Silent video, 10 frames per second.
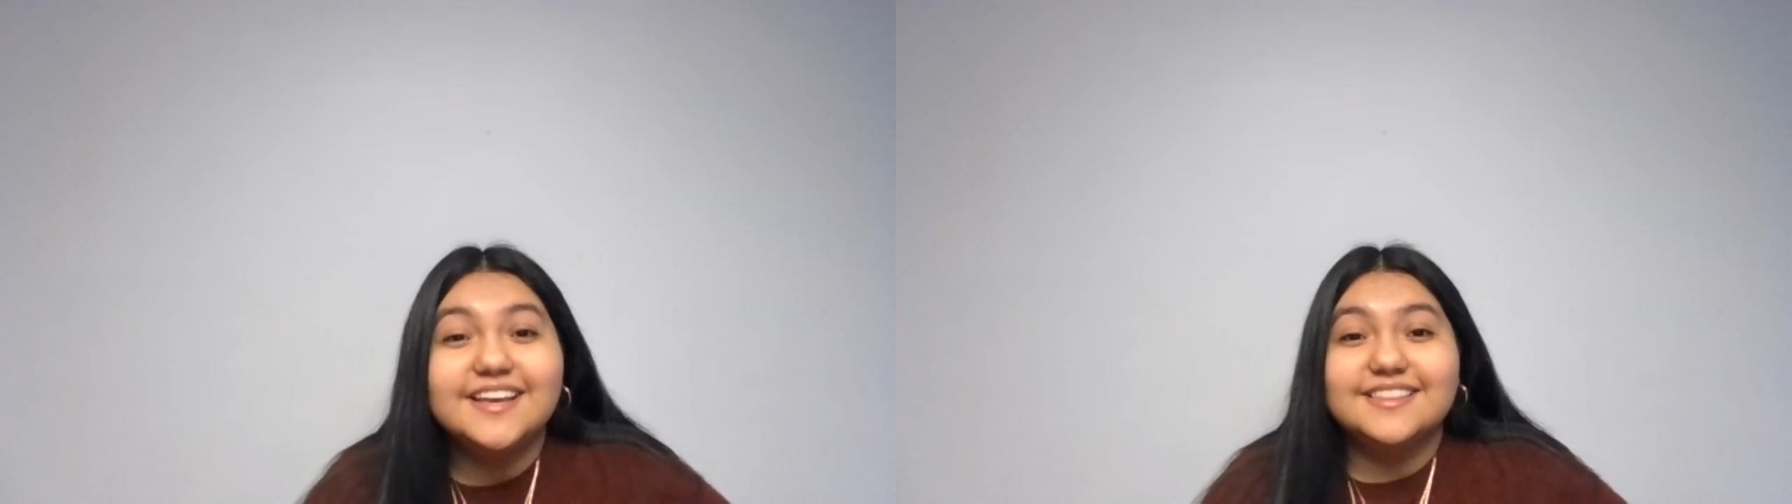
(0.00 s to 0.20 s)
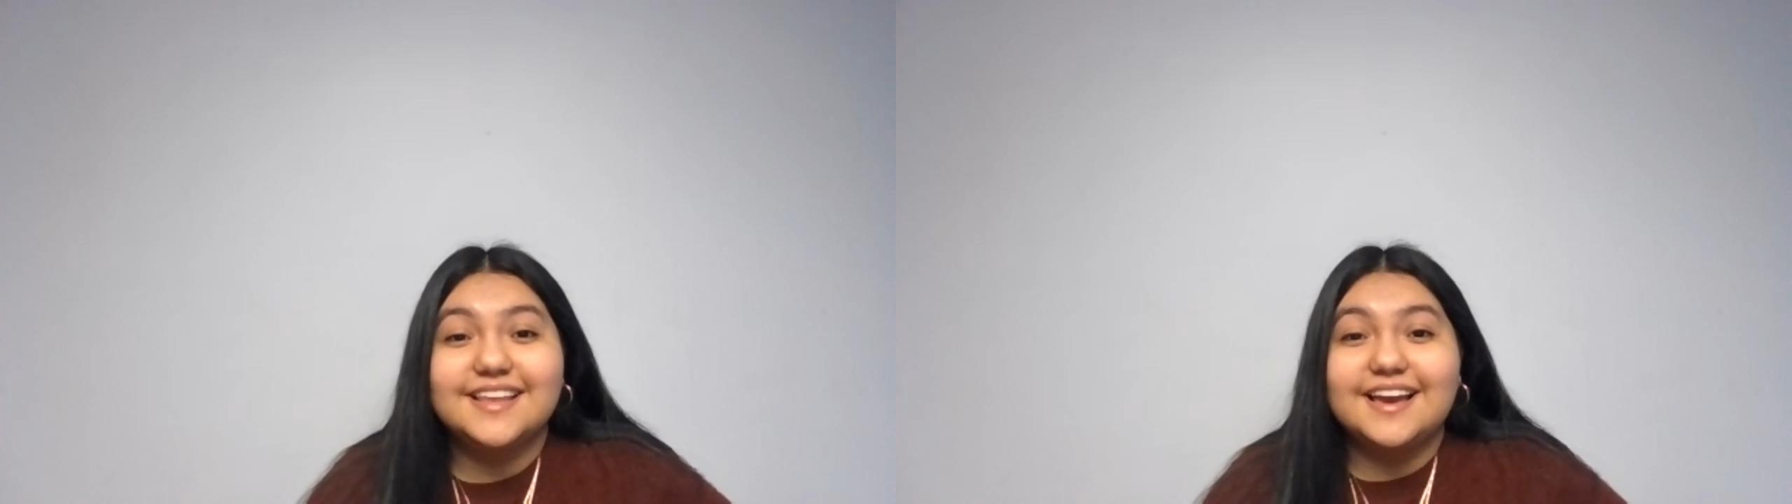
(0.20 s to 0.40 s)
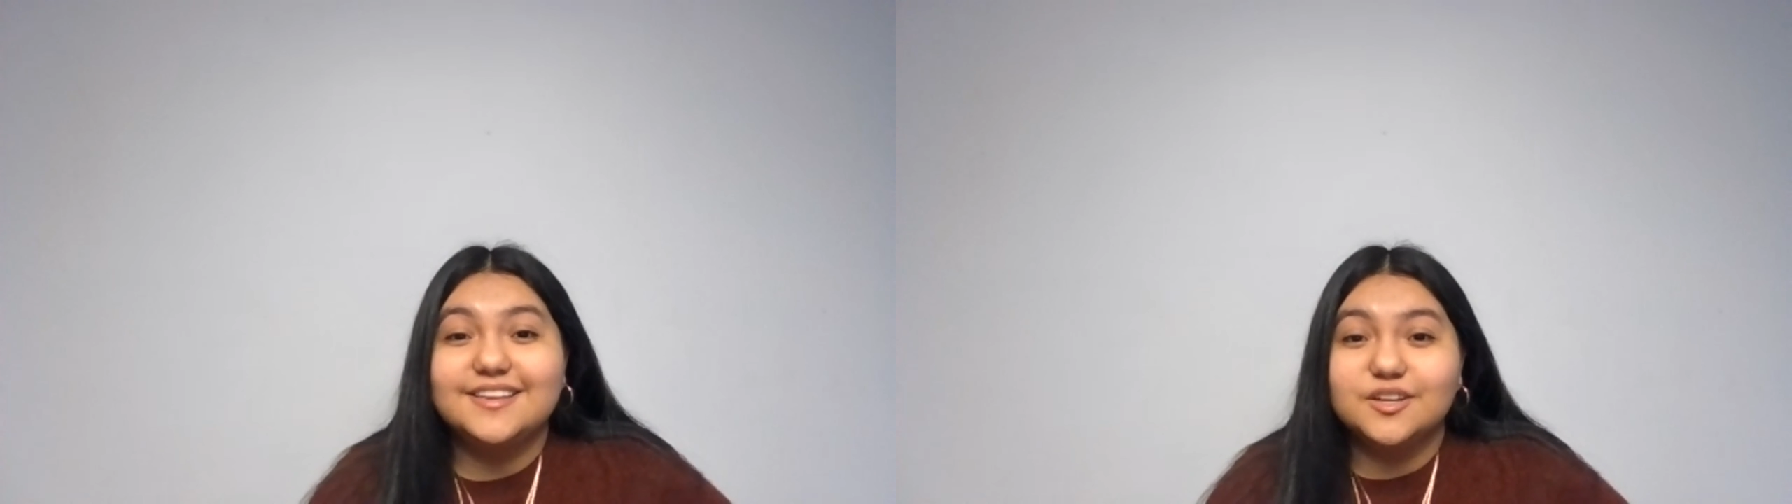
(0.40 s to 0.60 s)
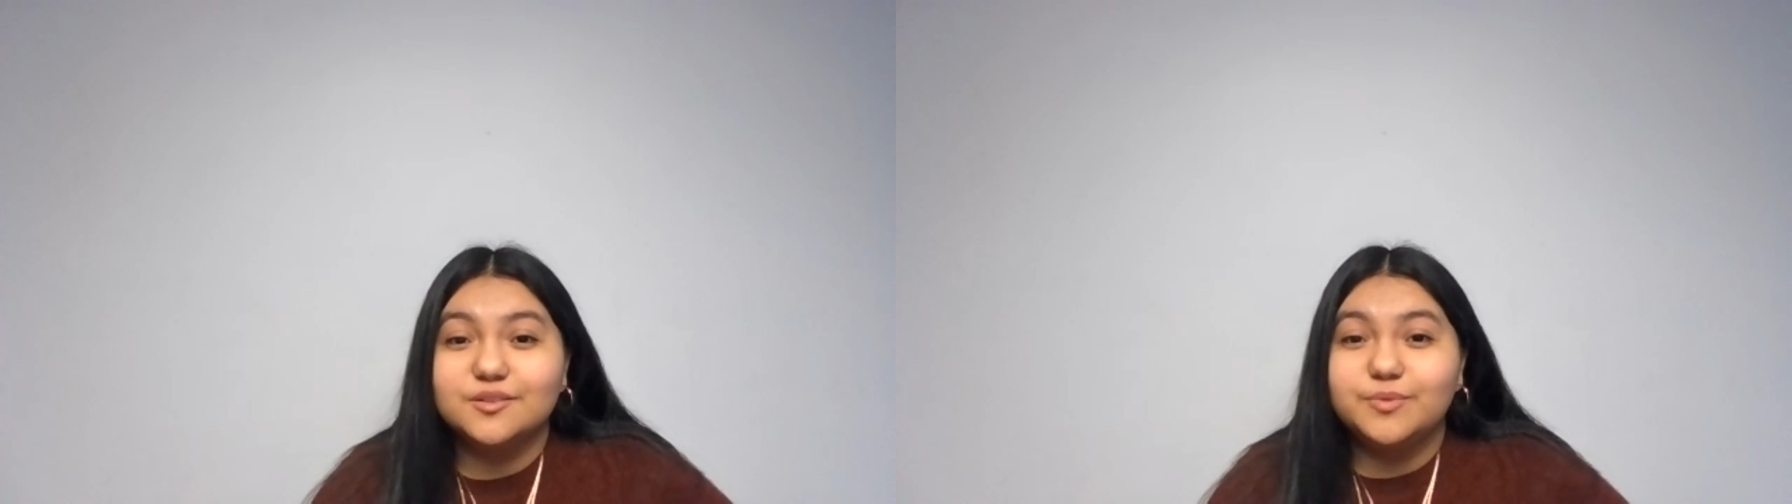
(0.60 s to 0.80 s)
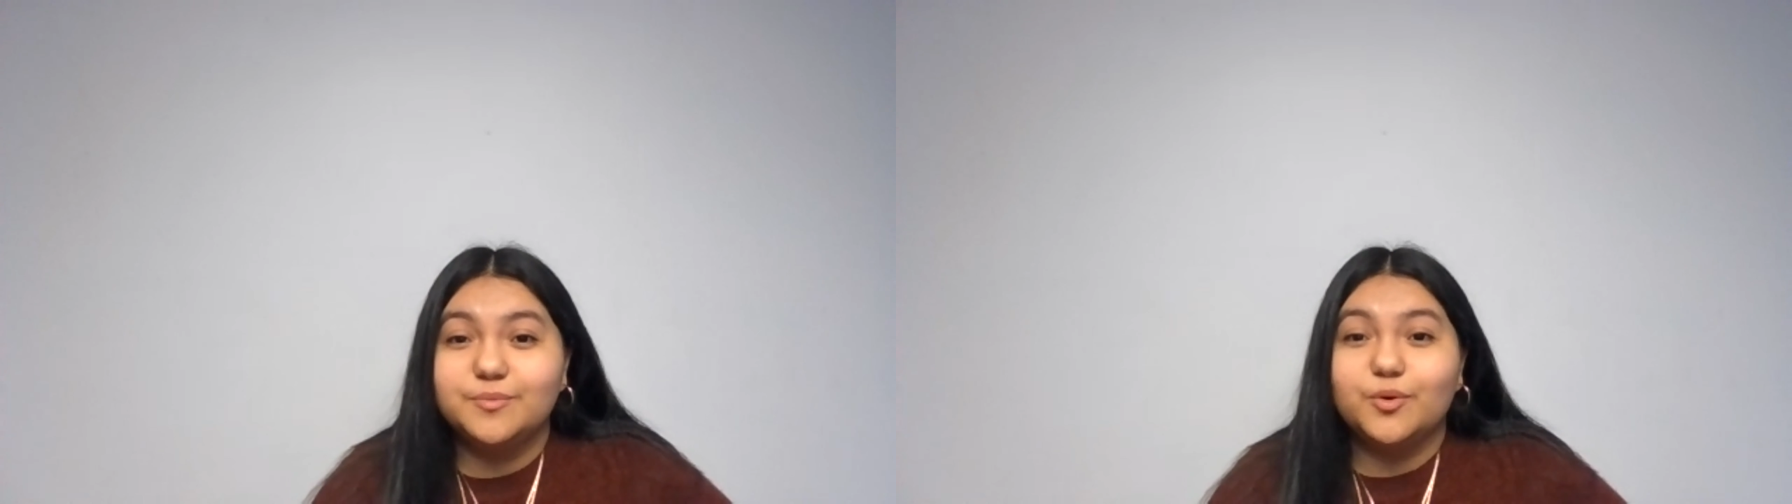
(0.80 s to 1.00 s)
that young
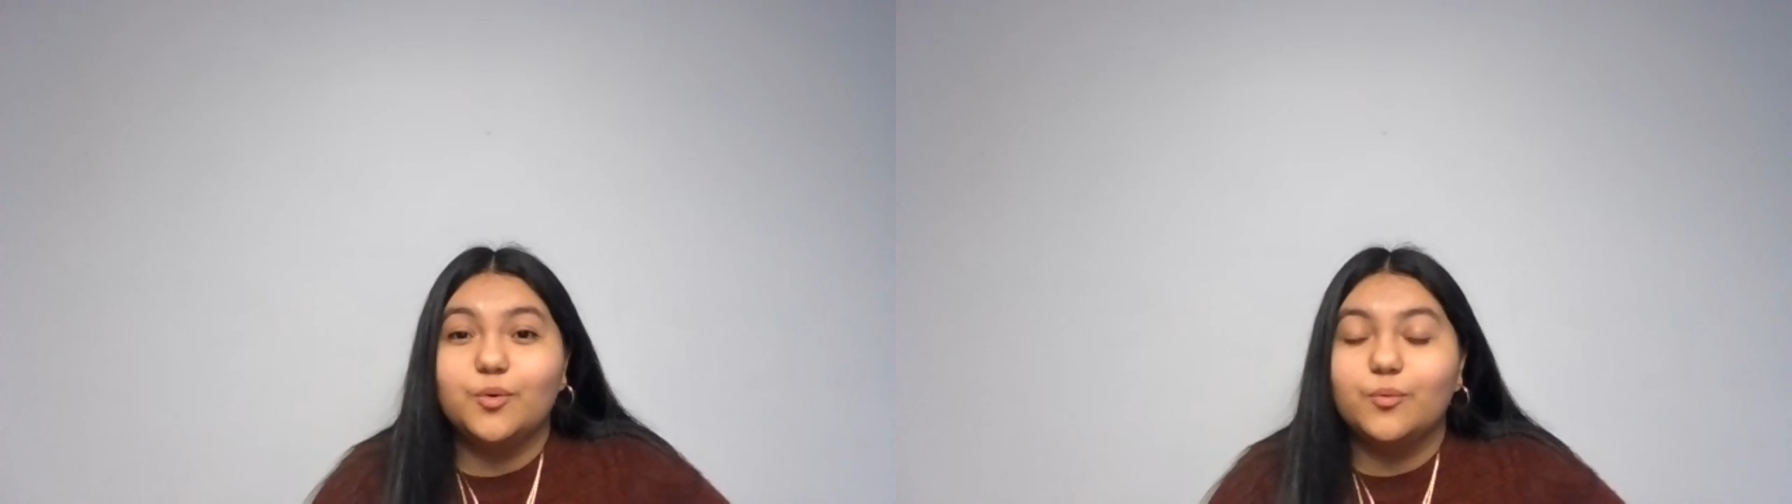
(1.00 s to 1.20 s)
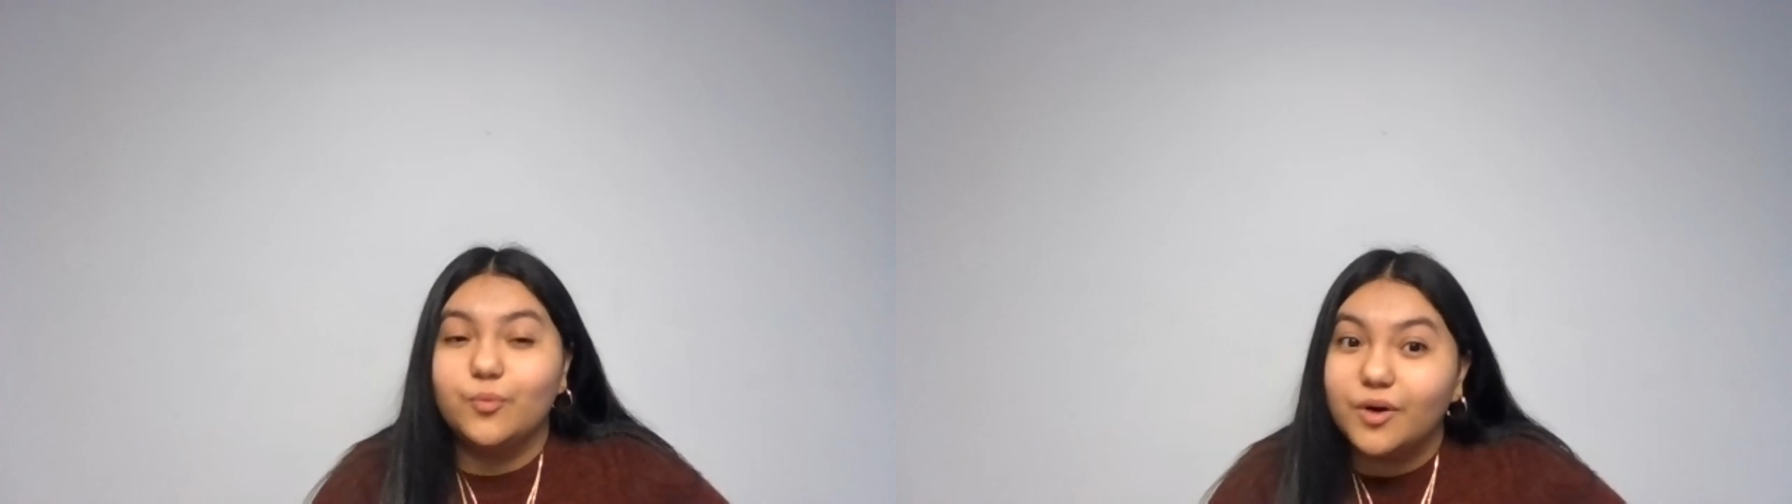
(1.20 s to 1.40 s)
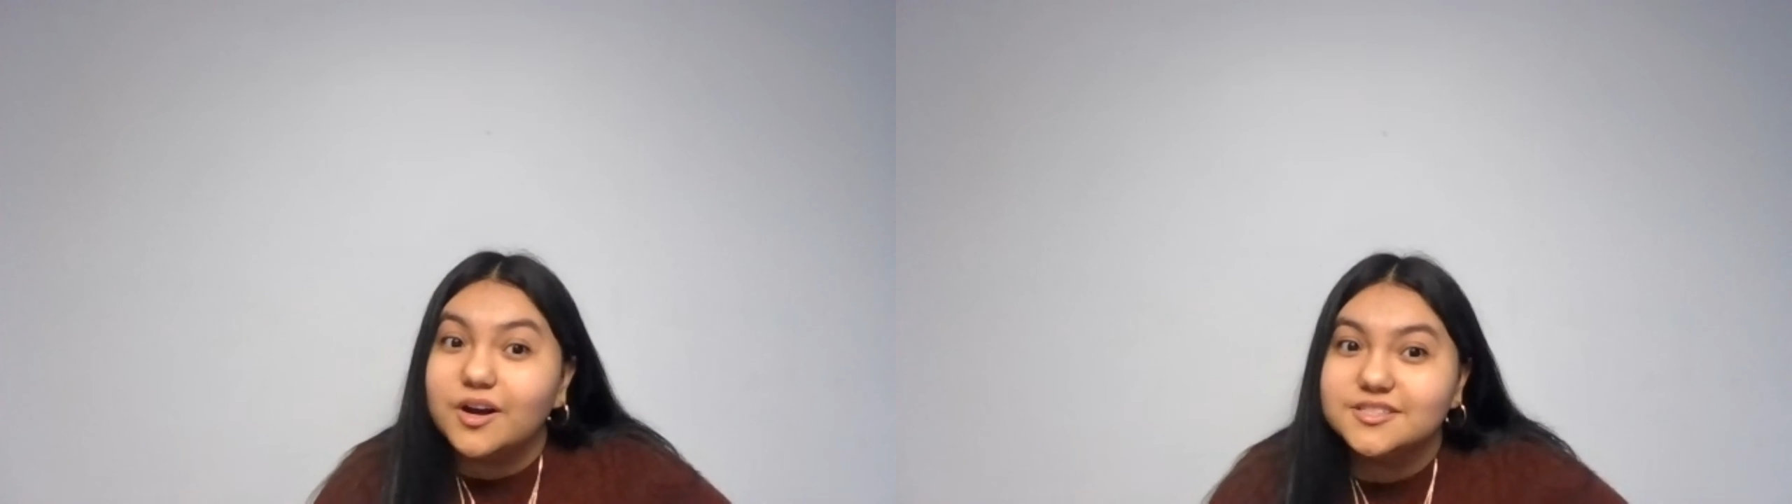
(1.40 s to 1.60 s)
people want